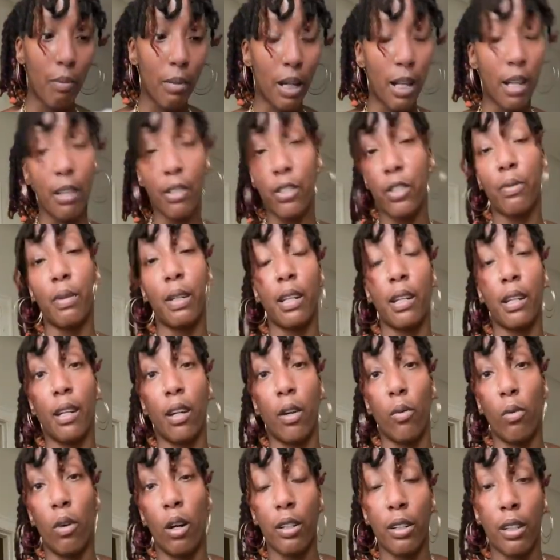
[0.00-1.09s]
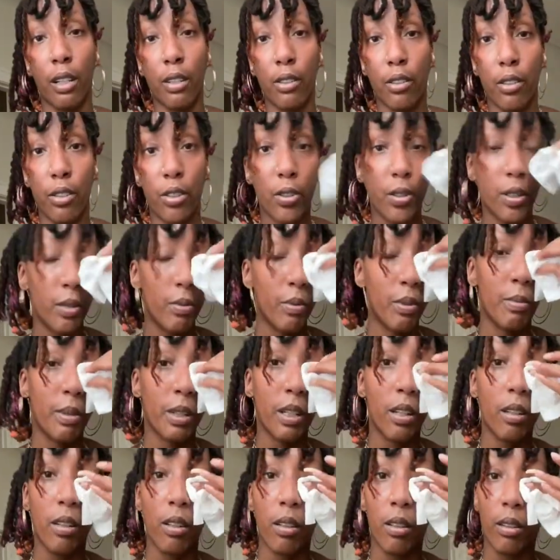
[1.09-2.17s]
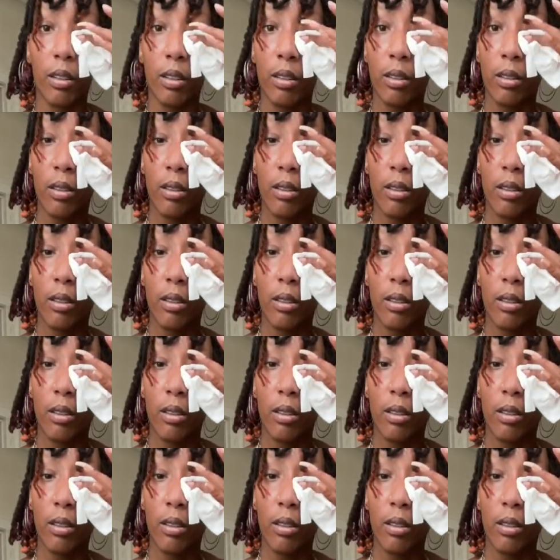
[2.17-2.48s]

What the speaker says: my house right now and walk down the street with a bikini on,